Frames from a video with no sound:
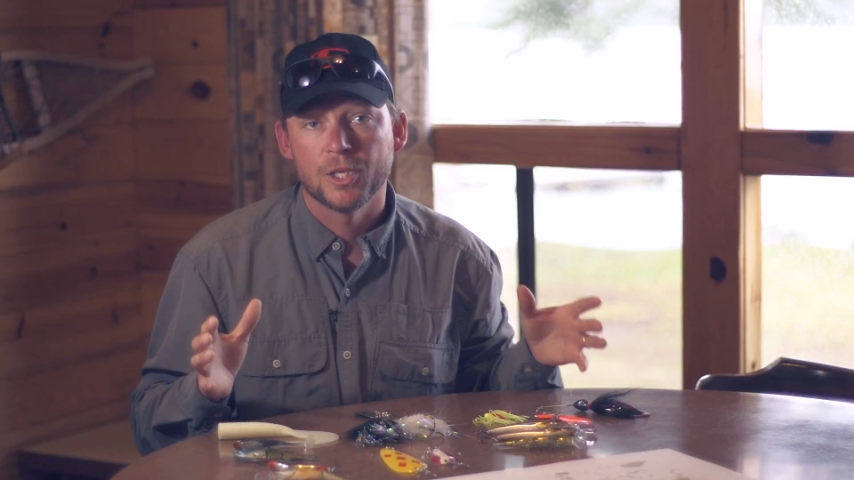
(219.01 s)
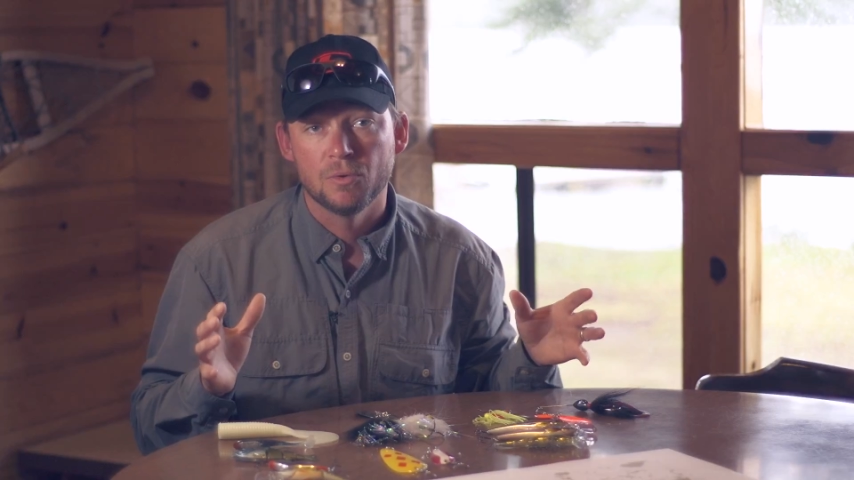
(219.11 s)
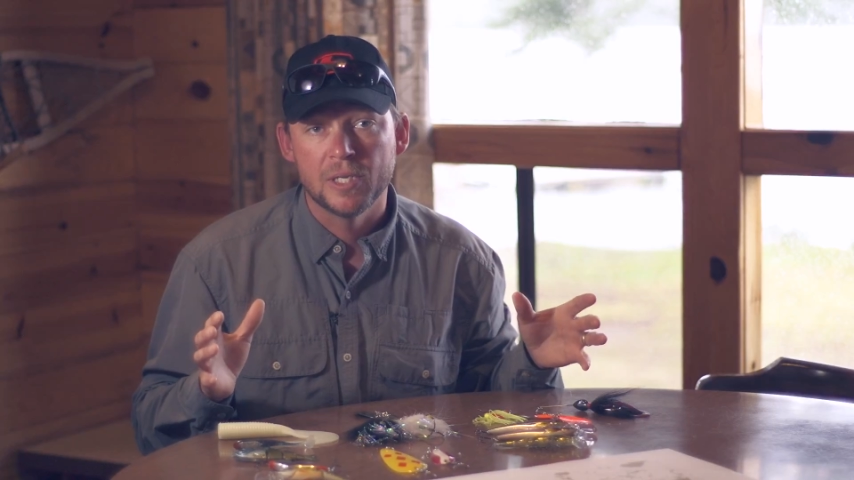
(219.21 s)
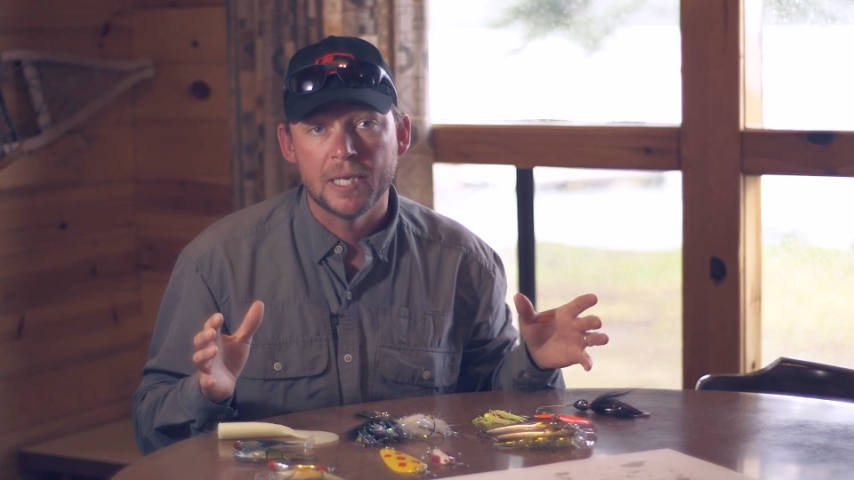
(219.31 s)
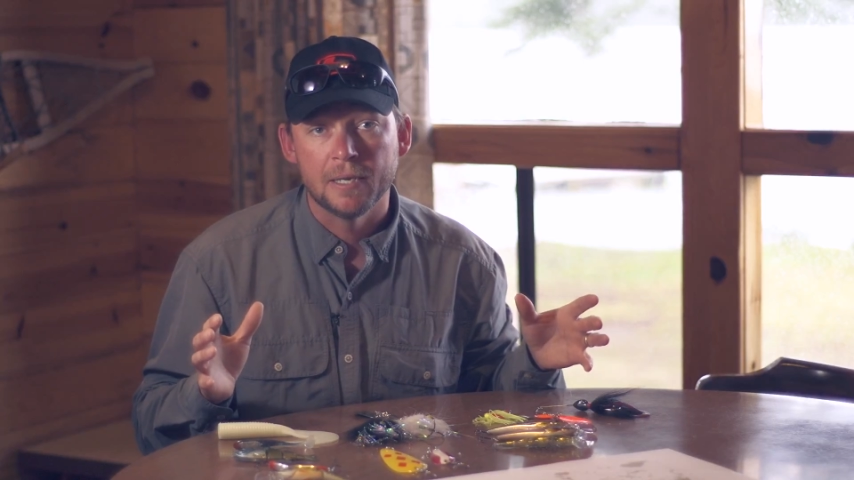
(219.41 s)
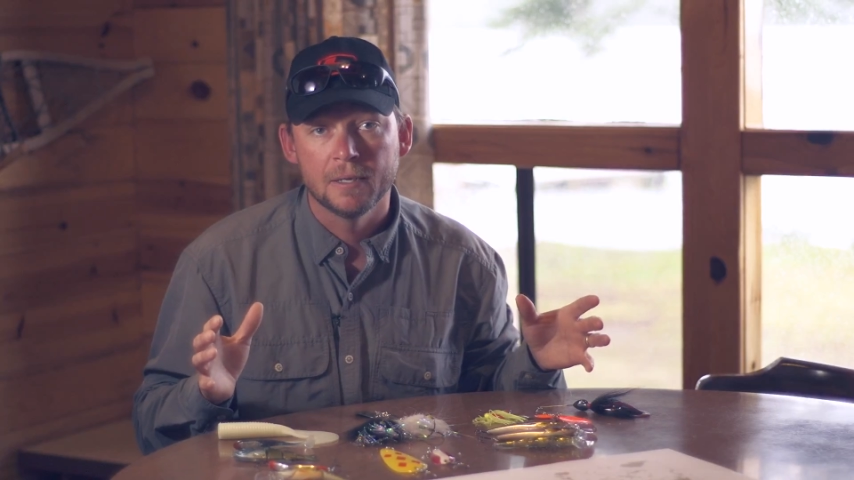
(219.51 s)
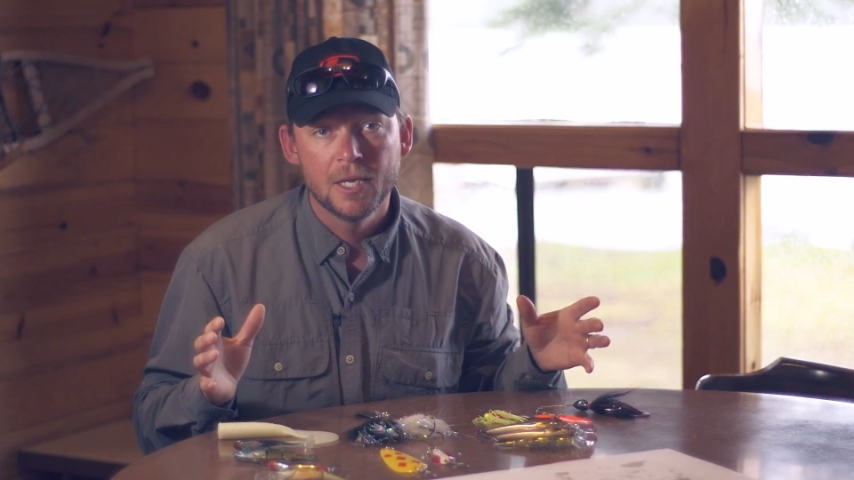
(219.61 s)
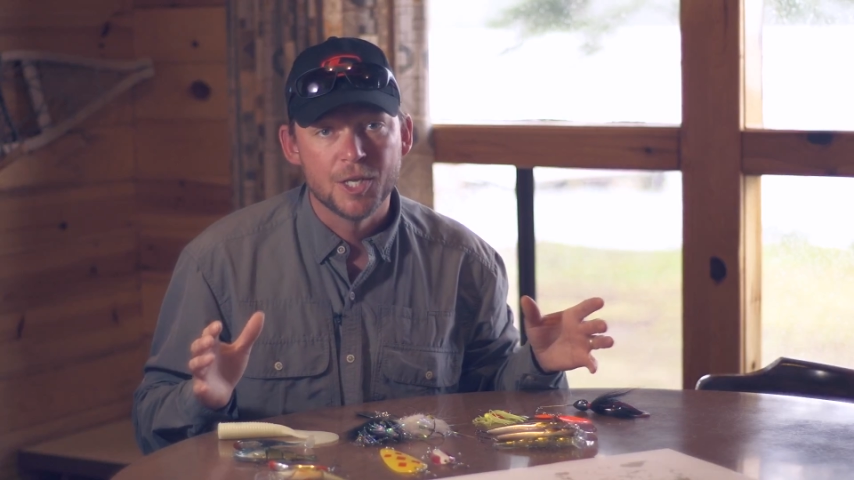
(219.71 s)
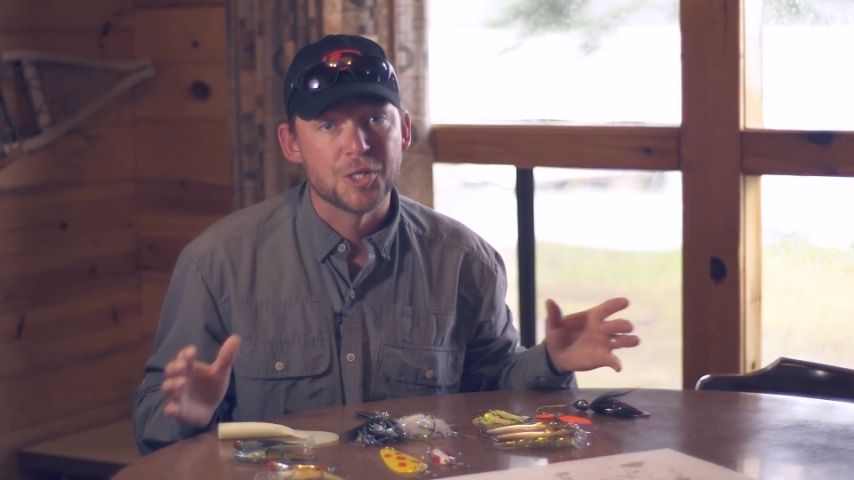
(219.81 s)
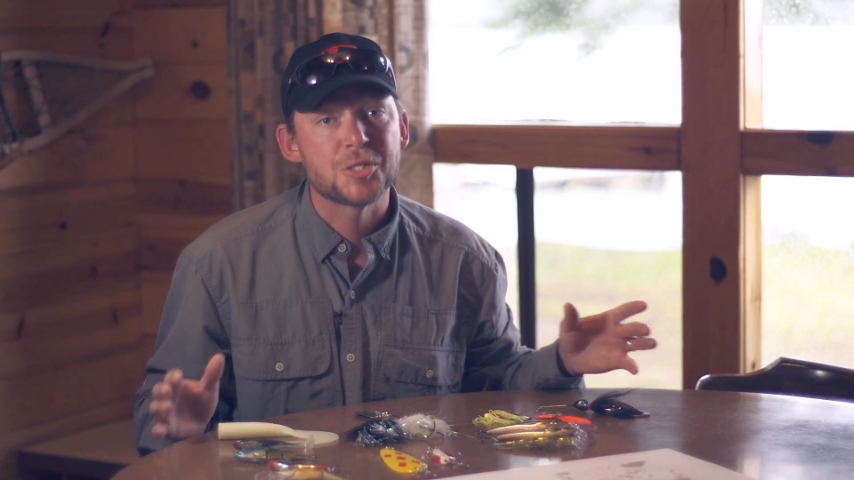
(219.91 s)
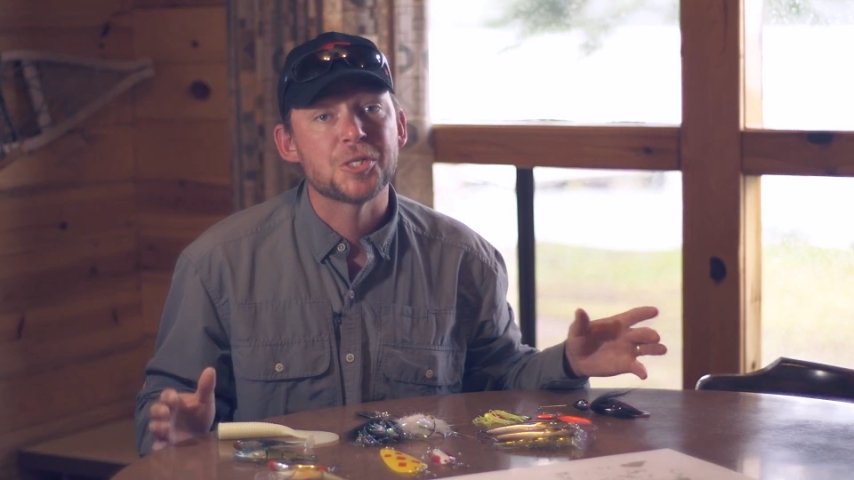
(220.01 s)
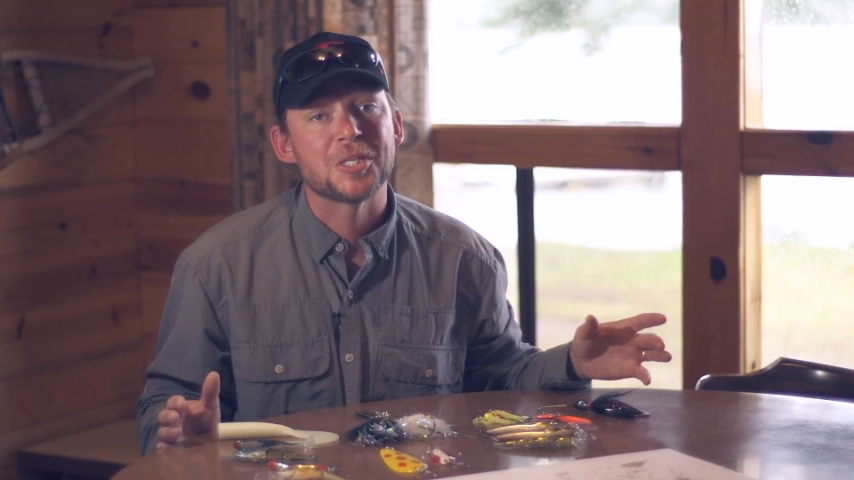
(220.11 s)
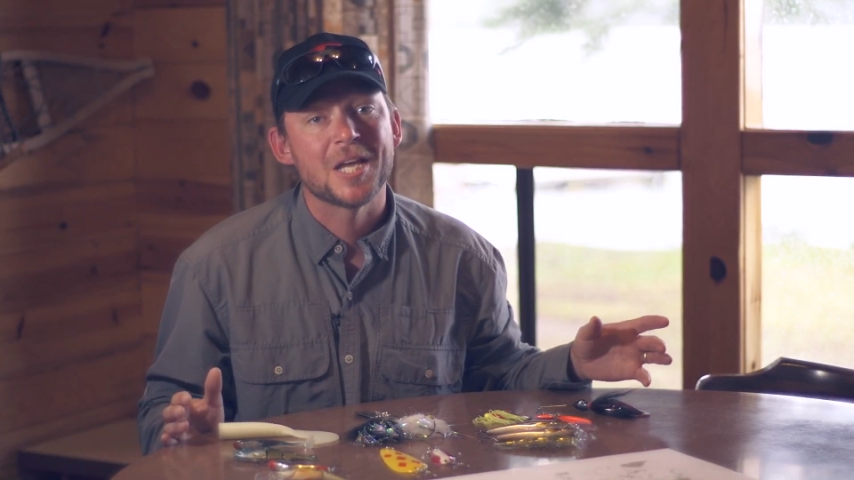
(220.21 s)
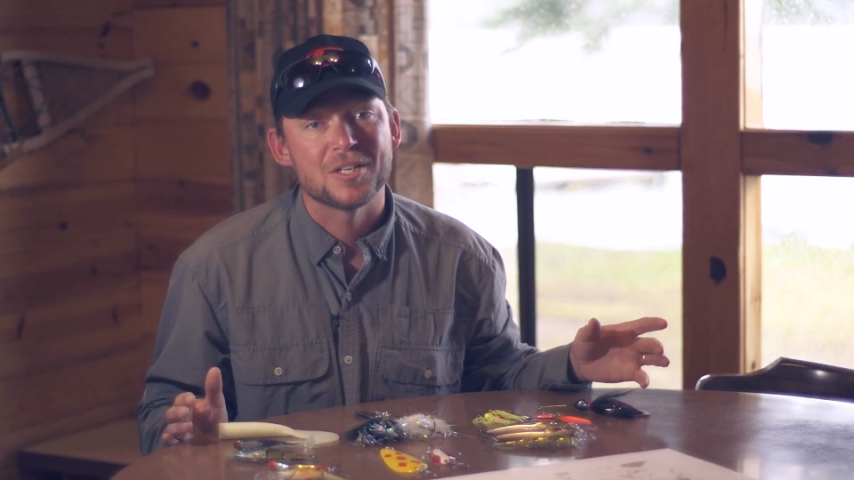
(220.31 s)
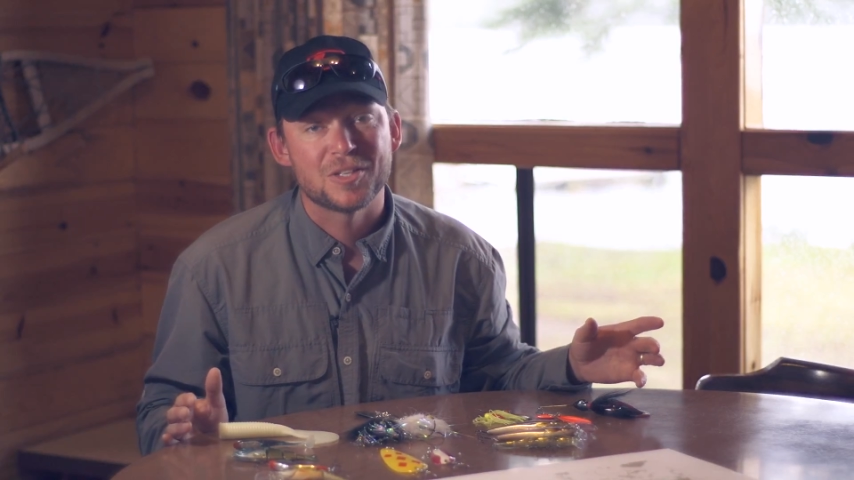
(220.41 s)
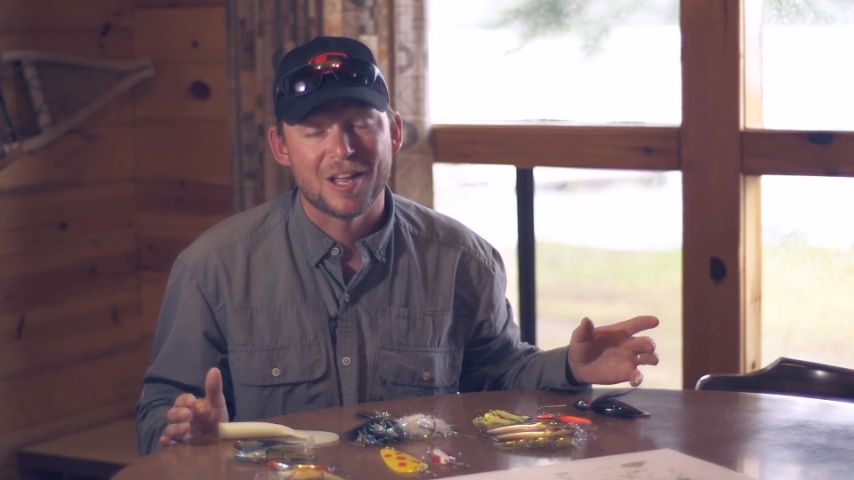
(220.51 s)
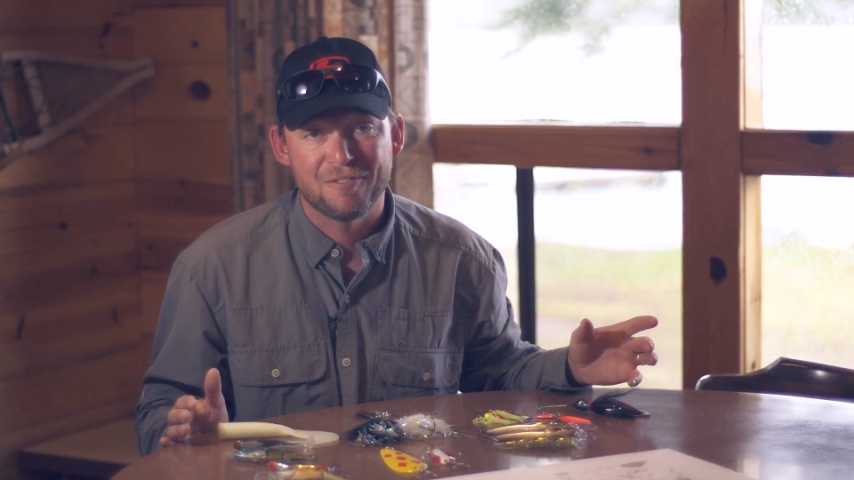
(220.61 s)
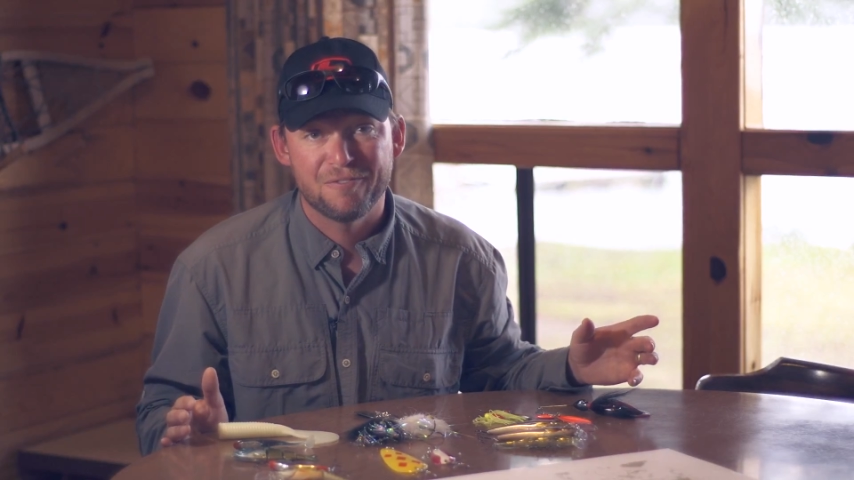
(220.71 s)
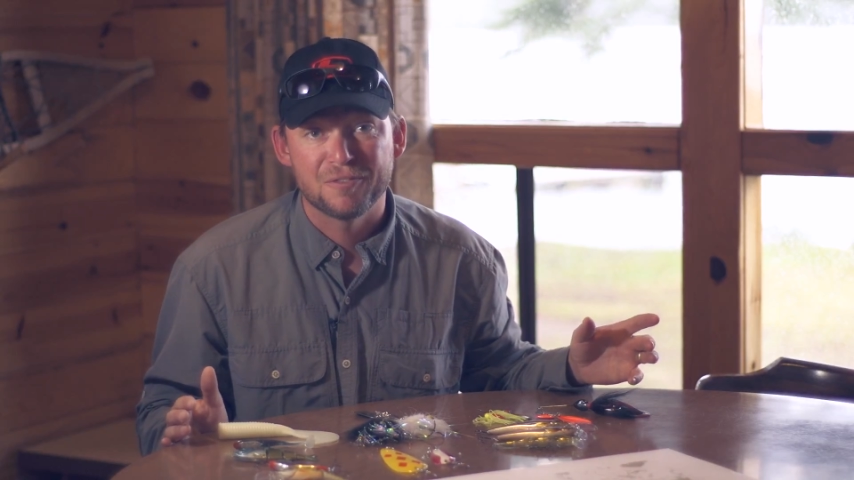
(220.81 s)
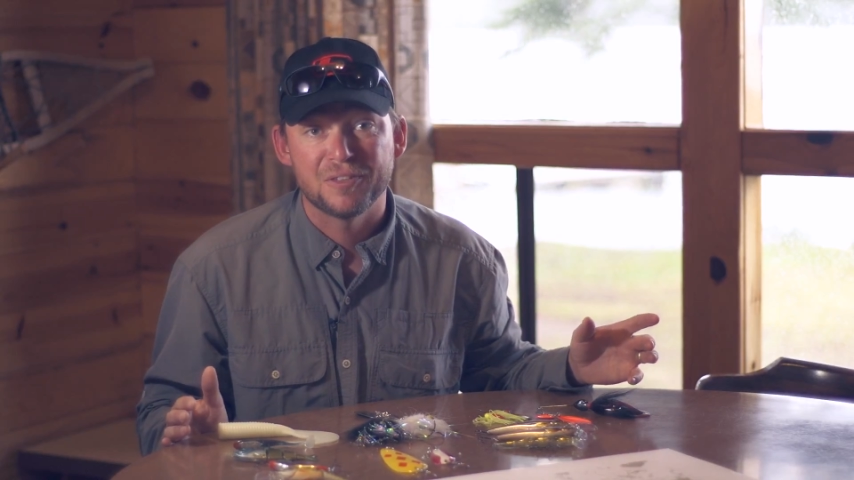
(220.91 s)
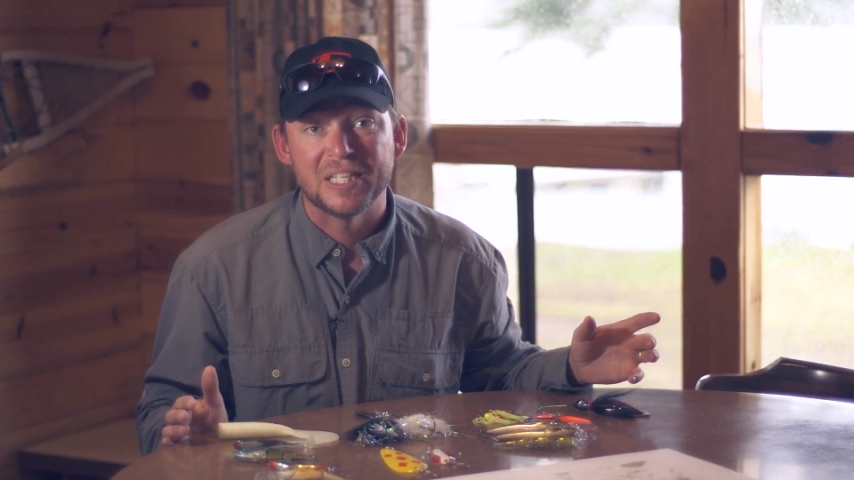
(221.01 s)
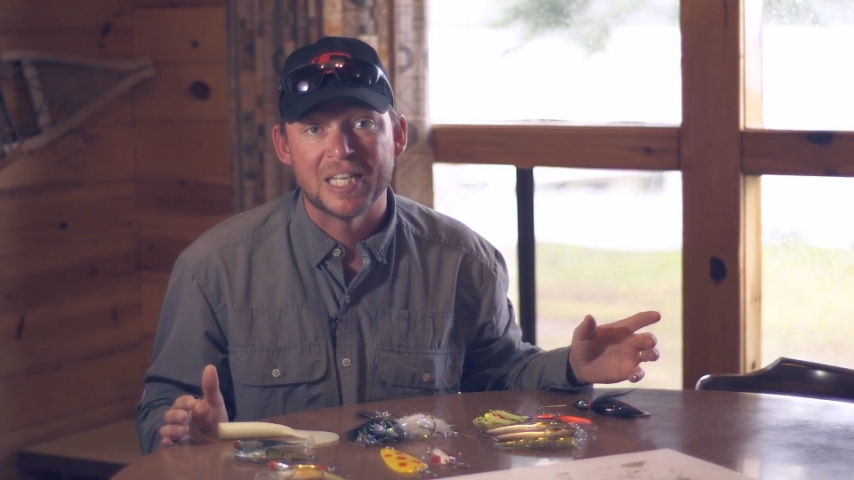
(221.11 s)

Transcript: you need just in case that 50